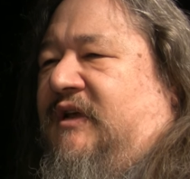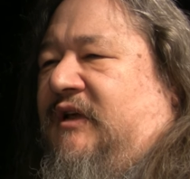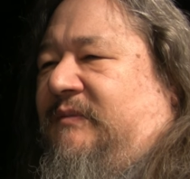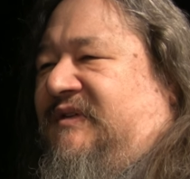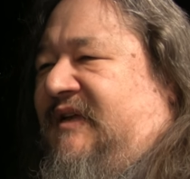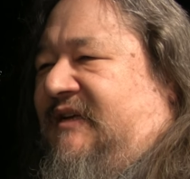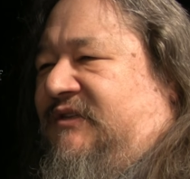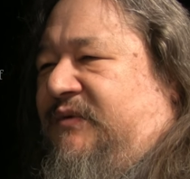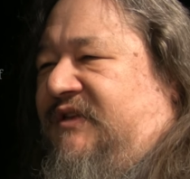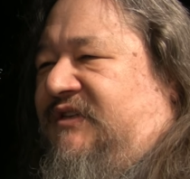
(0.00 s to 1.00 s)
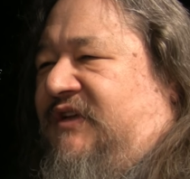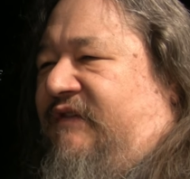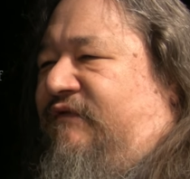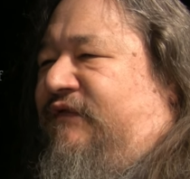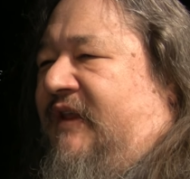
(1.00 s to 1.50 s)
obsessed with a
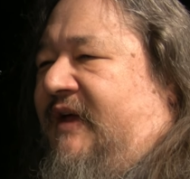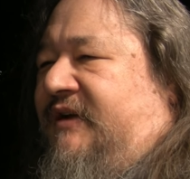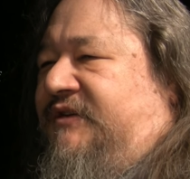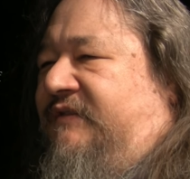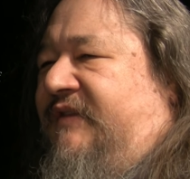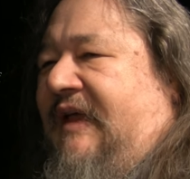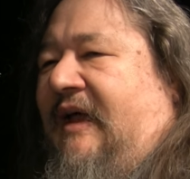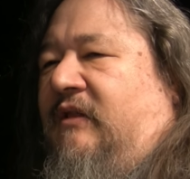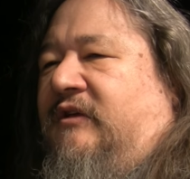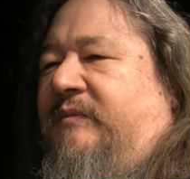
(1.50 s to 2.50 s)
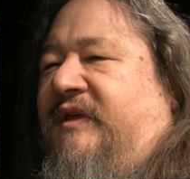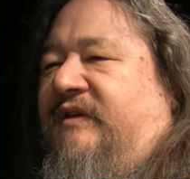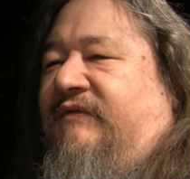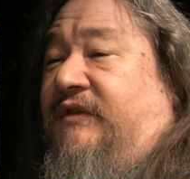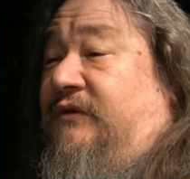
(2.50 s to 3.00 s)
sudden flash of the alchemy
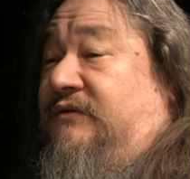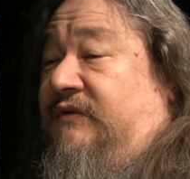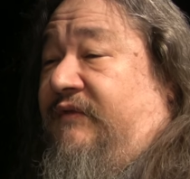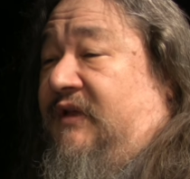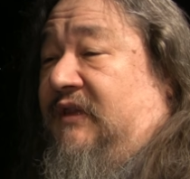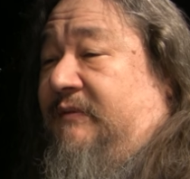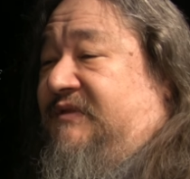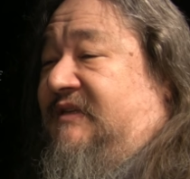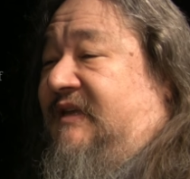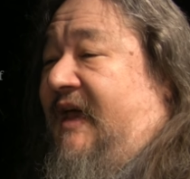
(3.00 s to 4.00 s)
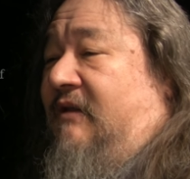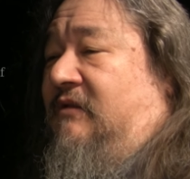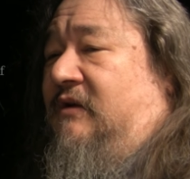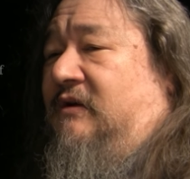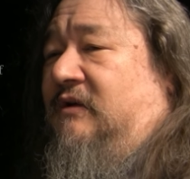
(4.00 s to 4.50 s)
of the use of the ellipsis
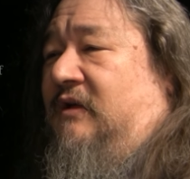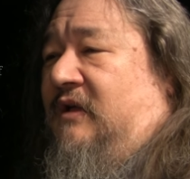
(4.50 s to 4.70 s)
catalog,